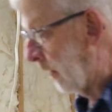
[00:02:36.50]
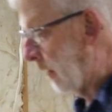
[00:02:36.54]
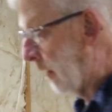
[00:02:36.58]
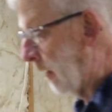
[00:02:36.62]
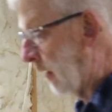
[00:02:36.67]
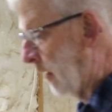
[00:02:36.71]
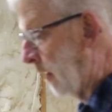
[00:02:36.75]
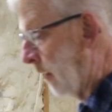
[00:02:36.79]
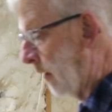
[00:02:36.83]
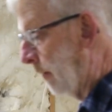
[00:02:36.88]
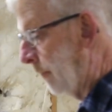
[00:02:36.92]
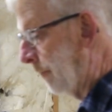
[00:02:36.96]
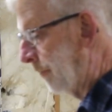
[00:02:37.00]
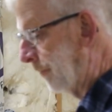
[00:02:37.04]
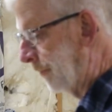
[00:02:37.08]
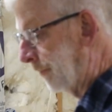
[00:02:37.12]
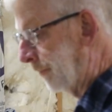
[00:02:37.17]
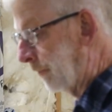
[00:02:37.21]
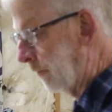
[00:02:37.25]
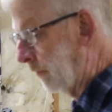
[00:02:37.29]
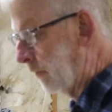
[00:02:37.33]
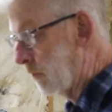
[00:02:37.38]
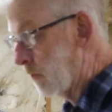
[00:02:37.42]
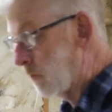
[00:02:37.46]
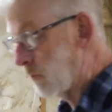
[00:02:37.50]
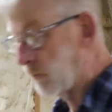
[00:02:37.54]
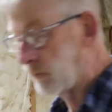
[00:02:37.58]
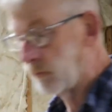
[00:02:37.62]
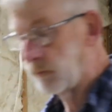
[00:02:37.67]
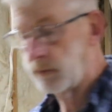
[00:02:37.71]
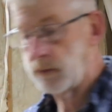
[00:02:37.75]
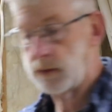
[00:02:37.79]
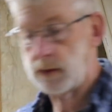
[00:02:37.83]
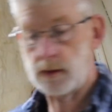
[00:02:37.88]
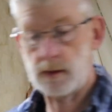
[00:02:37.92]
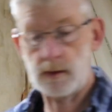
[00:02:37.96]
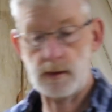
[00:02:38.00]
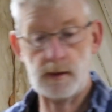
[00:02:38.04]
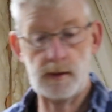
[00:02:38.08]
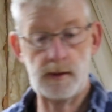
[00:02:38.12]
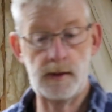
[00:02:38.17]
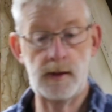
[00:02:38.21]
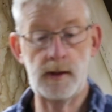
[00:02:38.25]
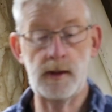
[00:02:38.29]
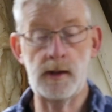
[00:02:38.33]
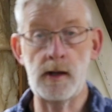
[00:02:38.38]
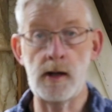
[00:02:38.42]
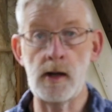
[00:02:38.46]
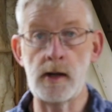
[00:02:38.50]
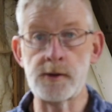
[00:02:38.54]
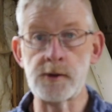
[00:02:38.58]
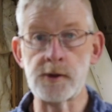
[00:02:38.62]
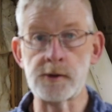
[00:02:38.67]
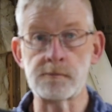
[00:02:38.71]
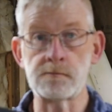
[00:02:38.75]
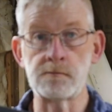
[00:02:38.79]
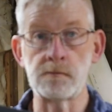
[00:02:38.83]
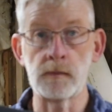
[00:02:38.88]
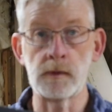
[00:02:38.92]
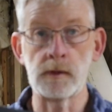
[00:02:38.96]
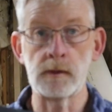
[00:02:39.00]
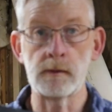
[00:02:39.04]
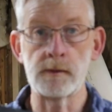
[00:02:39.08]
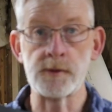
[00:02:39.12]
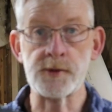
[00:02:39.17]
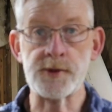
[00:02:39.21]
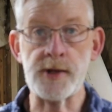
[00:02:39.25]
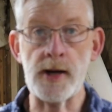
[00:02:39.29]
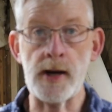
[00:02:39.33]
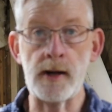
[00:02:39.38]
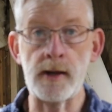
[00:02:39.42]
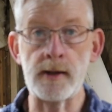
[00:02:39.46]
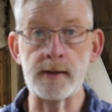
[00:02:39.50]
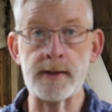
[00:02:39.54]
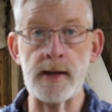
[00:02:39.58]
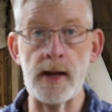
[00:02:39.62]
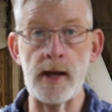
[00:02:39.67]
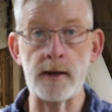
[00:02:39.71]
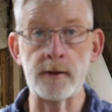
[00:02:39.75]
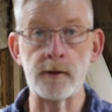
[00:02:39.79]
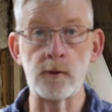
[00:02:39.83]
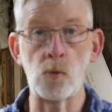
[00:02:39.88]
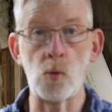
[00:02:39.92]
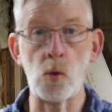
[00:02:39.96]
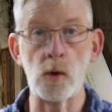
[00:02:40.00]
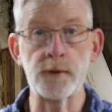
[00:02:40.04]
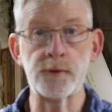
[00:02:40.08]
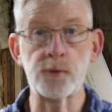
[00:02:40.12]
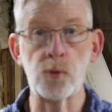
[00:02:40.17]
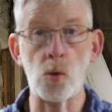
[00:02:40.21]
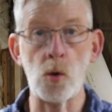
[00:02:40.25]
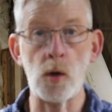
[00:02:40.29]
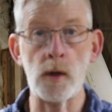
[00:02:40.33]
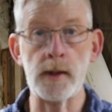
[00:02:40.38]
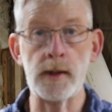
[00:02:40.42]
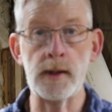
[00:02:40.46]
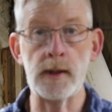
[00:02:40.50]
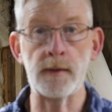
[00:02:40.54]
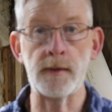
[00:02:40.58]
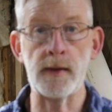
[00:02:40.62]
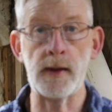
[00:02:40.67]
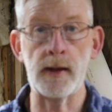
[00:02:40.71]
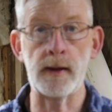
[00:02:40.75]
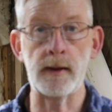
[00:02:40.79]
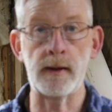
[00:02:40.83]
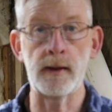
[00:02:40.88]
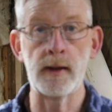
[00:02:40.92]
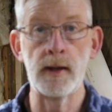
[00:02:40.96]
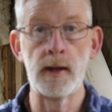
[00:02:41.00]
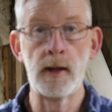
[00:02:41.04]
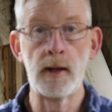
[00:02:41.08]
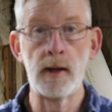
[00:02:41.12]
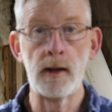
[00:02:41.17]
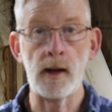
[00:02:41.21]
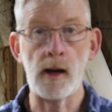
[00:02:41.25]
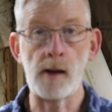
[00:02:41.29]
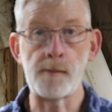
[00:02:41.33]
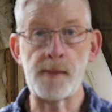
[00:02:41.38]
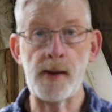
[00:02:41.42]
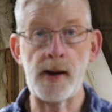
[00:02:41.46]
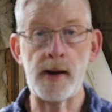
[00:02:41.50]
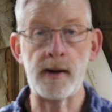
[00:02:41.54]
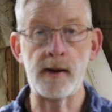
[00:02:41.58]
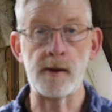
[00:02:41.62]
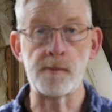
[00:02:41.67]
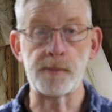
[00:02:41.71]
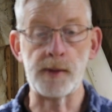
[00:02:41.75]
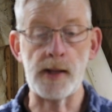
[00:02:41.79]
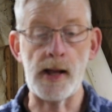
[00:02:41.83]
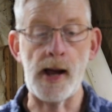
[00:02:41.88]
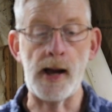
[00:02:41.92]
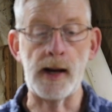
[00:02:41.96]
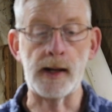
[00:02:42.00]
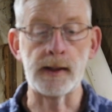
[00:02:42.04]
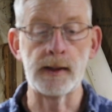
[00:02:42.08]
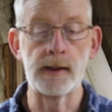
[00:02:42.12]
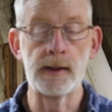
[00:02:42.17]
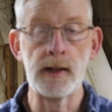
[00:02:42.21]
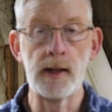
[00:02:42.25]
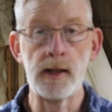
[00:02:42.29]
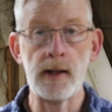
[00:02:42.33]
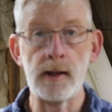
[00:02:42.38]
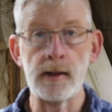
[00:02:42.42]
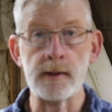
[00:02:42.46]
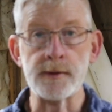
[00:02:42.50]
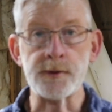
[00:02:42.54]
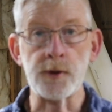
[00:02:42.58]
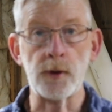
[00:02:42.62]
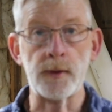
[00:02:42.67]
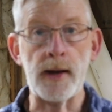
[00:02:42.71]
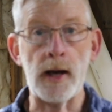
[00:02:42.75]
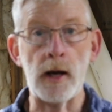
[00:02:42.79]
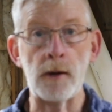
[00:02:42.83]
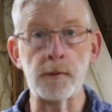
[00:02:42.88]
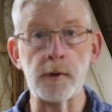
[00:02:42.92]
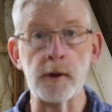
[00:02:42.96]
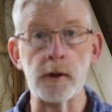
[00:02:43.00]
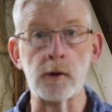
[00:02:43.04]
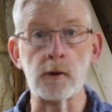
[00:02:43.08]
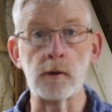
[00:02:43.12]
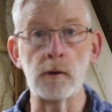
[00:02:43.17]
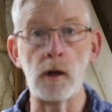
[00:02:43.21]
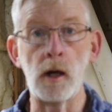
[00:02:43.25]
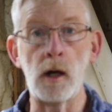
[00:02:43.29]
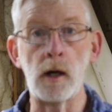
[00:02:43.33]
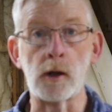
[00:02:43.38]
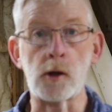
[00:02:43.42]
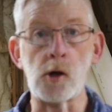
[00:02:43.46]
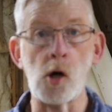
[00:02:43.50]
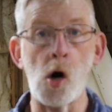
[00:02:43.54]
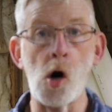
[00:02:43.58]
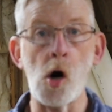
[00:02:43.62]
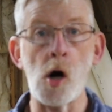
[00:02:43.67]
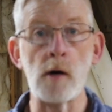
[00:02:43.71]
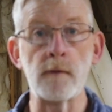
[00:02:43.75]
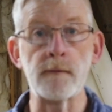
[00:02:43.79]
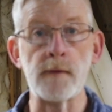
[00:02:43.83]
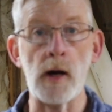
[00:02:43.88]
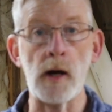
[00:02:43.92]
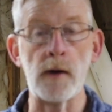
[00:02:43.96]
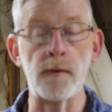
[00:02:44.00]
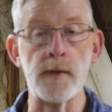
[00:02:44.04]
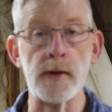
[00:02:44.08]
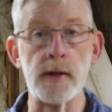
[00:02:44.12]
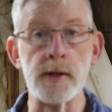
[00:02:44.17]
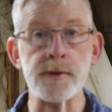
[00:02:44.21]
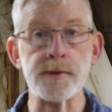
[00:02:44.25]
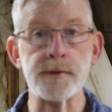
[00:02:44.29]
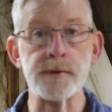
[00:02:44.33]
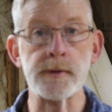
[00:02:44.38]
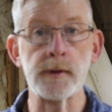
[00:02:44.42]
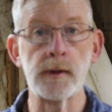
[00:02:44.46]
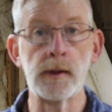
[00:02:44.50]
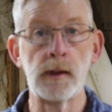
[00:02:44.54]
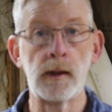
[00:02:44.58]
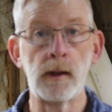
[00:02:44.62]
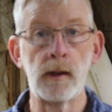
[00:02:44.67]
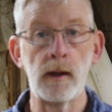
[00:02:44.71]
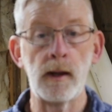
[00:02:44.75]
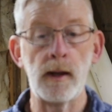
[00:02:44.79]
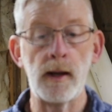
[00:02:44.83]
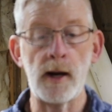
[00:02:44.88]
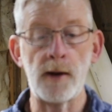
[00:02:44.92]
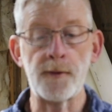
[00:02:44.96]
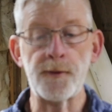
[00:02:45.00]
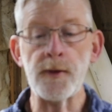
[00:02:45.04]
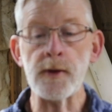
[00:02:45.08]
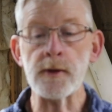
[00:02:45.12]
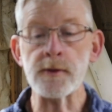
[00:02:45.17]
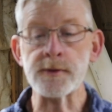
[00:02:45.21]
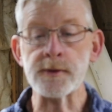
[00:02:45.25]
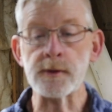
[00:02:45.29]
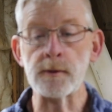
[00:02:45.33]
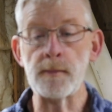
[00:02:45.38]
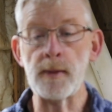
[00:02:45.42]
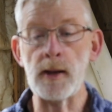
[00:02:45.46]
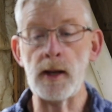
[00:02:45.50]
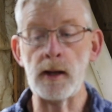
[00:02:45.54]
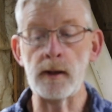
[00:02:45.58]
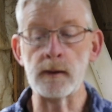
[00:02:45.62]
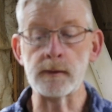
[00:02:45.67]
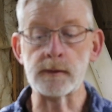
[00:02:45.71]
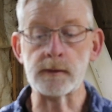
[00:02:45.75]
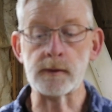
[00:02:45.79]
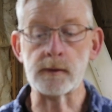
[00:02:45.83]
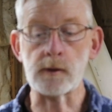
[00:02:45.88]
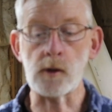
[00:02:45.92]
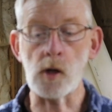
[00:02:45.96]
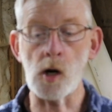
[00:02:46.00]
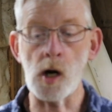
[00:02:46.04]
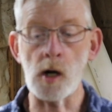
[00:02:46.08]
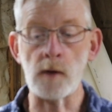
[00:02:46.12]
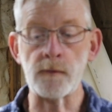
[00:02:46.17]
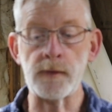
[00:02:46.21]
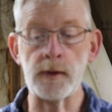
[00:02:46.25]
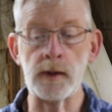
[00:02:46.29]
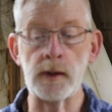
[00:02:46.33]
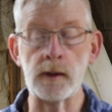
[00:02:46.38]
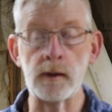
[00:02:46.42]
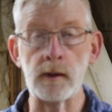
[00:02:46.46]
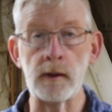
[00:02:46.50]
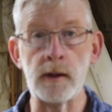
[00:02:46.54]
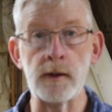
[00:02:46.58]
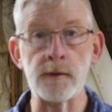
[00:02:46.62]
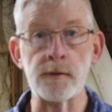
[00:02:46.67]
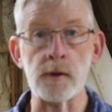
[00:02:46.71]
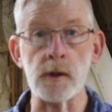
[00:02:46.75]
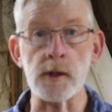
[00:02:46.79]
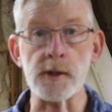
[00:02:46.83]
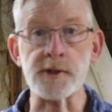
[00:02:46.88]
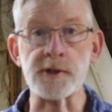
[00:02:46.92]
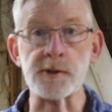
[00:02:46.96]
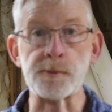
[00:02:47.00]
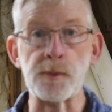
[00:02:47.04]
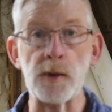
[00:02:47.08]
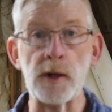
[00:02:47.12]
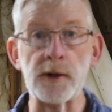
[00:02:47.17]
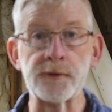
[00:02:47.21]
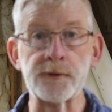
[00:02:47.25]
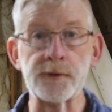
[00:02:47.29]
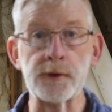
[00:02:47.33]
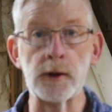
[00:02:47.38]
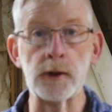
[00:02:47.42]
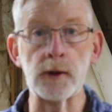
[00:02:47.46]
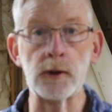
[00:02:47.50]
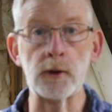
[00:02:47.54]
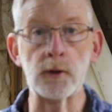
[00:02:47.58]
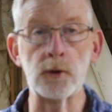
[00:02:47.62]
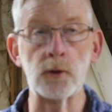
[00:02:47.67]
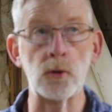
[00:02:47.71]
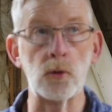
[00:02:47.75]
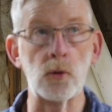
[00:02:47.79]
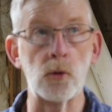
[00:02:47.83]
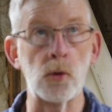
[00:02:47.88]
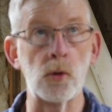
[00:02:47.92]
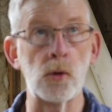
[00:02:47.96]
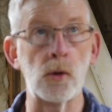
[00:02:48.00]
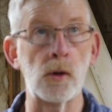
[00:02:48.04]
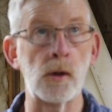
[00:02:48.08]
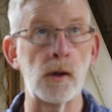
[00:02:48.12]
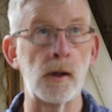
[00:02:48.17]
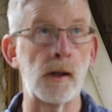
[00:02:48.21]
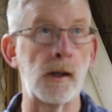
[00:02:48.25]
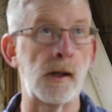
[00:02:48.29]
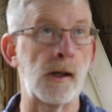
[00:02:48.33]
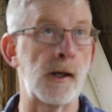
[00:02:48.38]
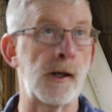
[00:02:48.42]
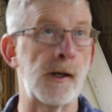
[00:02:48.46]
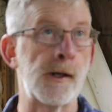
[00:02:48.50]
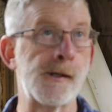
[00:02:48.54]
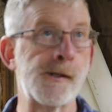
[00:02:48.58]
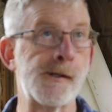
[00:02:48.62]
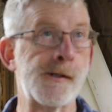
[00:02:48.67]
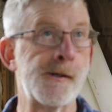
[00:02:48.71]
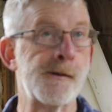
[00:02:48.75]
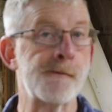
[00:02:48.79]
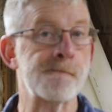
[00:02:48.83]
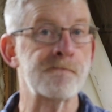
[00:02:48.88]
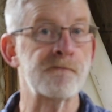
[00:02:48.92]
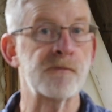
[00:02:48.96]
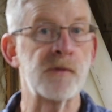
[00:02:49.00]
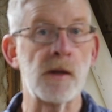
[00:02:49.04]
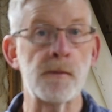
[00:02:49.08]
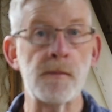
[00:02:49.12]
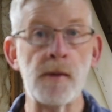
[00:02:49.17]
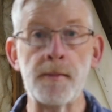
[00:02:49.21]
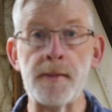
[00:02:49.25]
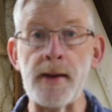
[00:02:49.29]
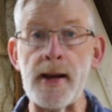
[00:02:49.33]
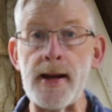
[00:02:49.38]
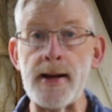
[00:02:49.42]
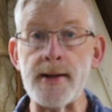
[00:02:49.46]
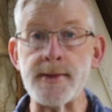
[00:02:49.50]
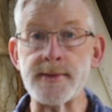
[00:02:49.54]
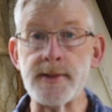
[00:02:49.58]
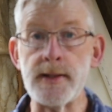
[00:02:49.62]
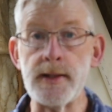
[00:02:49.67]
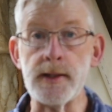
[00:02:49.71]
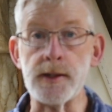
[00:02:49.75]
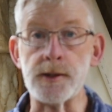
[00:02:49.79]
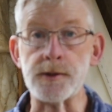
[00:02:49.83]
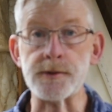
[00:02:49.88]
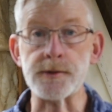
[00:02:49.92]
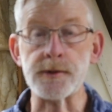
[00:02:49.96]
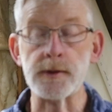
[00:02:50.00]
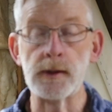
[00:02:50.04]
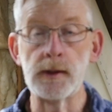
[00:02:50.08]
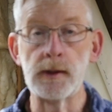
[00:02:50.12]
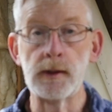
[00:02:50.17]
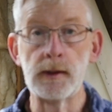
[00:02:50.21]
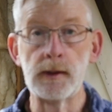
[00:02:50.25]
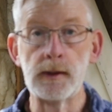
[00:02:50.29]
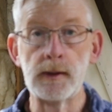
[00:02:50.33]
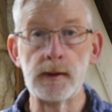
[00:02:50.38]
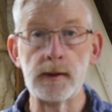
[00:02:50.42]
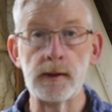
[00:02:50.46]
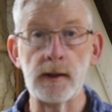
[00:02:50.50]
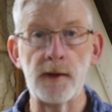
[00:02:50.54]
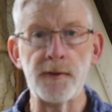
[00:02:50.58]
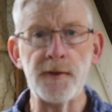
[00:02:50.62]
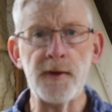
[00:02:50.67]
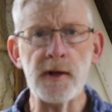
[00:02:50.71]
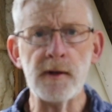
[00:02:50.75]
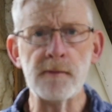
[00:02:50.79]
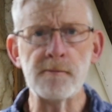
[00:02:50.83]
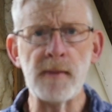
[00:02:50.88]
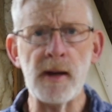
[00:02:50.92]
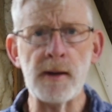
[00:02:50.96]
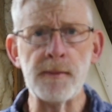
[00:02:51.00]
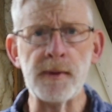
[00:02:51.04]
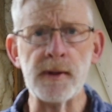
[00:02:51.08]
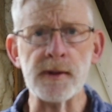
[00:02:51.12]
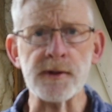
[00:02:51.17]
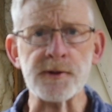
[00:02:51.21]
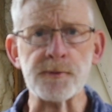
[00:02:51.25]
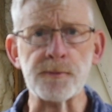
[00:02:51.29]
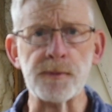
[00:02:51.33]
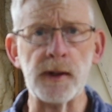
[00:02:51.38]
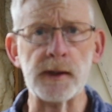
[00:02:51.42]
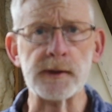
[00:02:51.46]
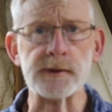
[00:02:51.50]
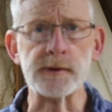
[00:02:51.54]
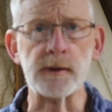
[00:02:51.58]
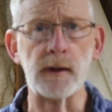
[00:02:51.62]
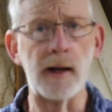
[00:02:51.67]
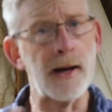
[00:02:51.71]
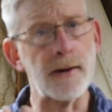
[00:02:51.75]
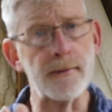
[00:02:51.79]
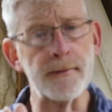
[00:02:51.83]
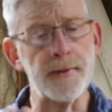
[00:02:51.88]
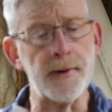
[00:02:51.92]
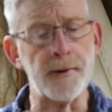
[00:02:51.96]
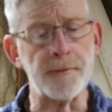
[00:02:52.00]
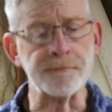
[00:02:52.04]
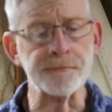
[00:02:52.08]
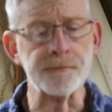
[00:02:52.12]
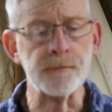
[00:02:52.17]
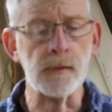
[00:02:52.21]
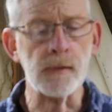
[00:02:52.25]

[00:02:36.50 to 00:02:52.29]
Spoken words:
And I just sanded it down to 120, and then I painted it black. So now I'm going to carve on this. And I think I was about carving either espresso or maybe antiques. I think maybe espresso. I don't know.